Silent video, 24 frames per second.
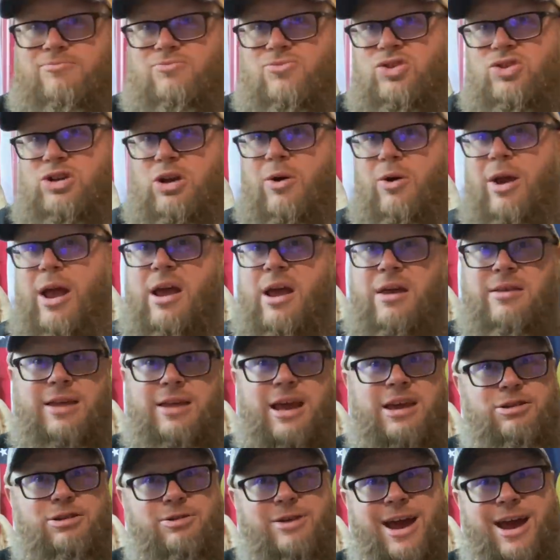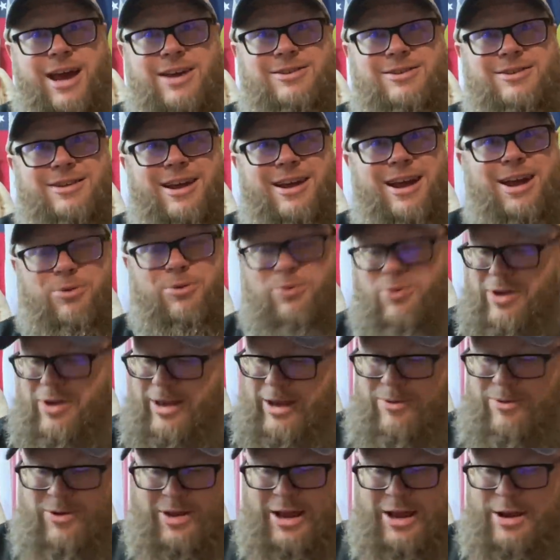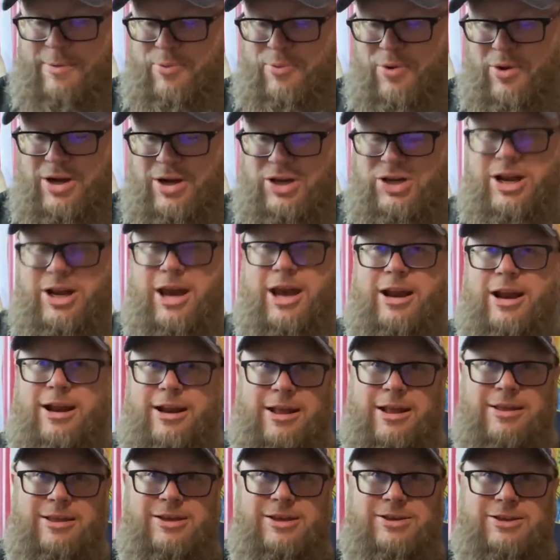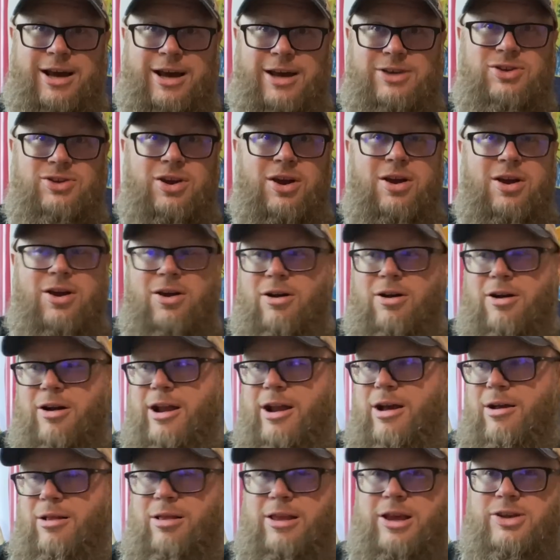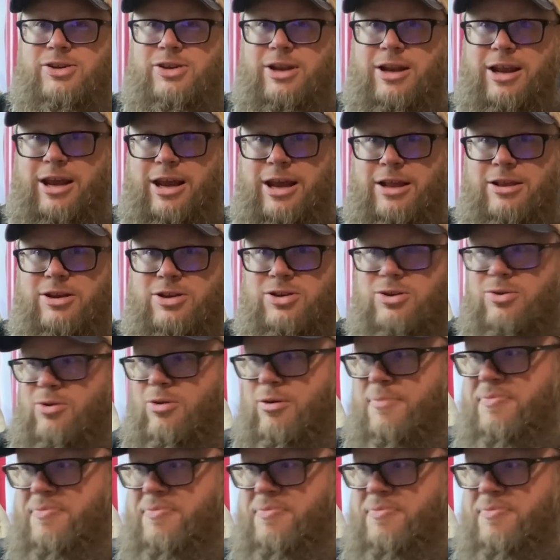So thank you guys. I really, really appreciate it. And these guys are now listed in the store.